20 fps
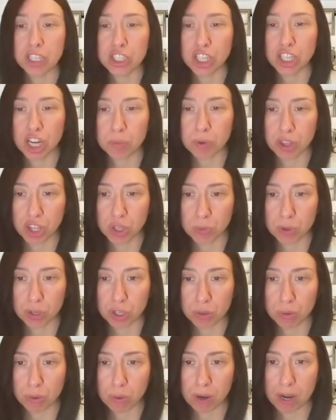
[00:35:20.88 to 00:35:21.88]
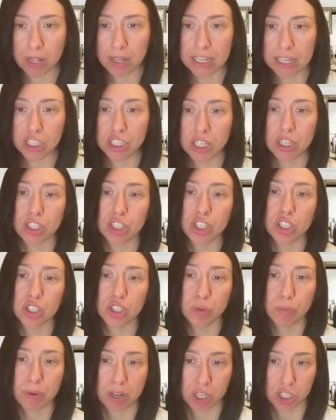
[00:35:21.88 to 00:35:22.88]
to share with you a URL. I shared
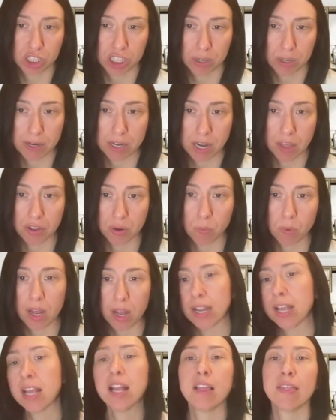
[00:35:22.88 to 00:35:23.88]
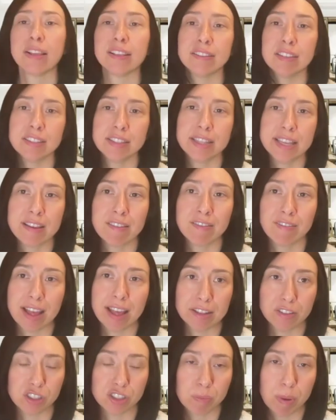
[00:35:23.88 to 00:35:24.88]
two, but I'll share another one. This is the
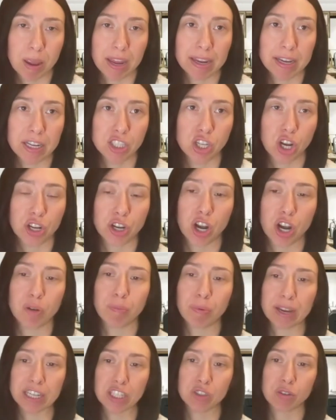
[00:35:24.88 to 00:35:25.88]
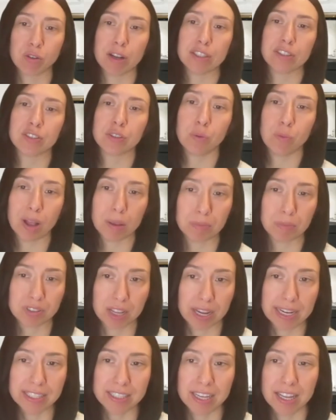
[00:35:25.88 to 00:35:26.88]
events page on our Brain Trust
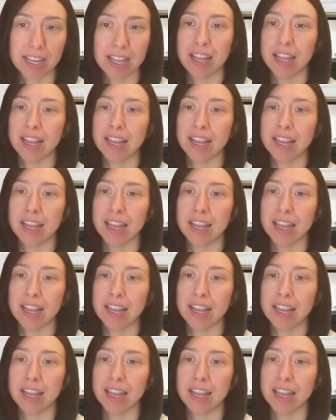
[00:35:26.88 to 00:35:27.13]
website.